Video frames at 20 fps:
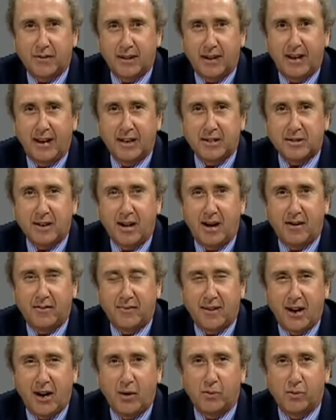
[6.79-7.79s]
For the next
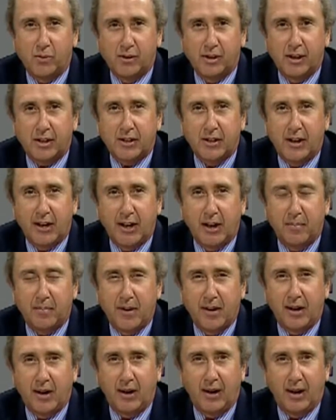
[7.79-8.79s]
half hour, we'll get caught
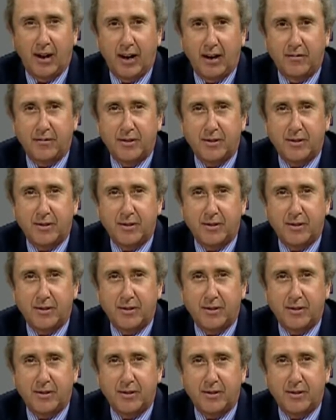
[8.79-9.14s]
up on a lot